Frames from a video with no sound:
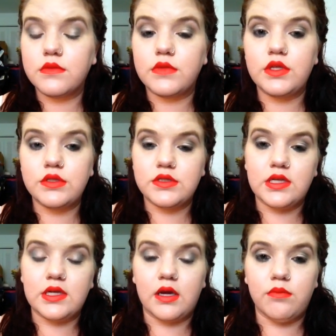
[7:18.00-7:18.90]
You'll
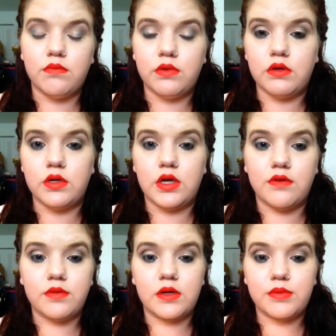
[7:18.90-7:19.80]
see I'm blowing
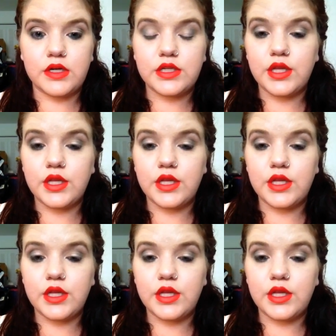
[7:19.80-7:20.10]
off my brush